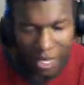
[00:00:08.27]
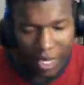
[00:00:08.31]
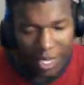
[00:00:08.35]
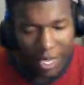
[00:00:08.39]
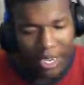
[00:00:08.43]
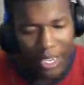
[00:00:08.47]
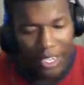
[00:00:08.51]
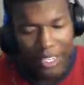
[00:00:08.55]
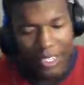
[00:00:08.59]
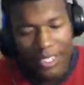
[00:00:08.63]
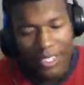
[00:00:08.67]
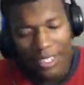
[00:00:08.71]

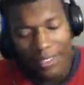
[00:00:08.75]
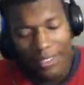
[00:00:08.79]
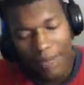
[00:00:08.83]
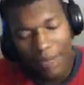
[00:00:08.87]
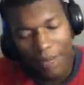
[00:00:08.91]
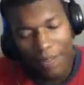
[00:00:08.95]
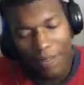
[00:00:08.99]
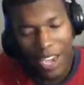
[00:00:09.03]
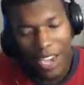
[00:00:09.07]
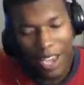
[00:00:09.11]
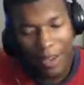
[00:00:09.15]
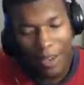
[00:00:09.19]
it is
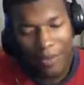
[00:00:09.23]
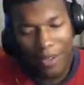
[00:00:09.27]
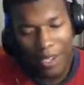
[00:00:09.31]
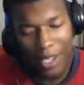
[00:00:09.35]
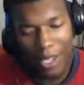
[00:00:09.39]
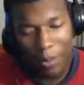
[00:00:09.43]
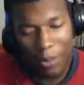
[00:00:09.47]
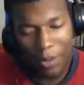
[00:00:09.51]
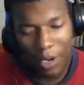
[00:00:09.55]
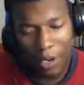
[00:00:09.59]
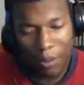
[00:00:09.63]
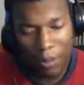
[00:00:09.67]
5
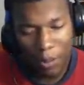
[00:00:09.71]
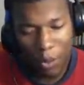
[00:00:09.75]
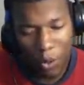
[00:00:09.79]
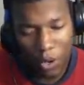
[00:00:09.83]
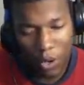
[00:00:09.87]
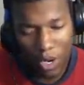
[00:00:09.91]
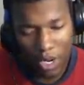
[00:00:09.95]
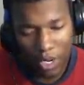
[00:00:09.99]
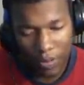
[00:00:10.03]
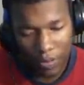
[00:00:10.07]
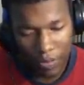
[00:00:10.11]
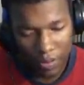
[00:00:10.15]
a.m. in the
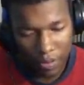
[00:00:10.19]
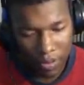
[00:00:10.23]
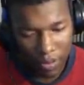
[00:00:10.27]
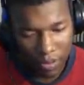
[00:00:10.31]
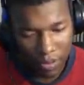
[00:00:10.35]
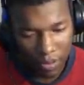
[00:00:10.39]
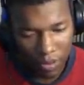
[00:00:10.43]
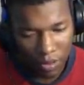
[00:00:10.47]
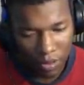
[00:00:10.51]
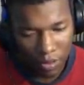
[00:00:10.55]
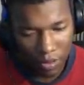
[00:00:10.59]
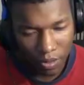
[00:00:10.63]
morning,
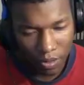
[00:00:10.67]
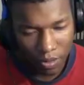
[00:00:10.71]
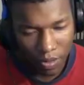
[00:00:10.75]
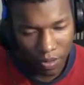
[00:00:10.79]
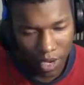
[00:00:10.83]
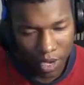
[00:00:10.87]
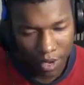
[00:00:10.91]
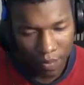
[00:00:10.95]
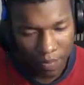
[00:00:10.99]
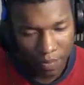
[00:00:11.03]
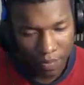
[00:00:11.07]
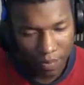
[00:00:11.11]

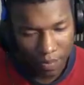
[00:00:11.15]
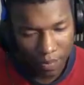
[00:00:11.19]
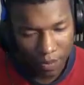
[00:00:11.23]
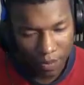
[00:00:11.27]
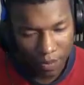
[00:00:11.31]
right?